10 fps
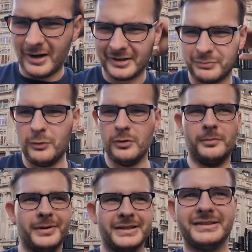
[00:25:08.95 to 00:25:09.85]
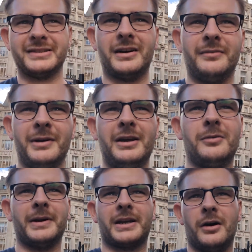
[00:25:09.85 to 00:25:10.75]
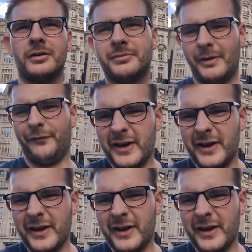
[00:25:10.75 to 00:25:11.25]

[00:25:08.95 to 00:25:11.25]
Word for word: Well, it's warm, but I'm a little bit cold because my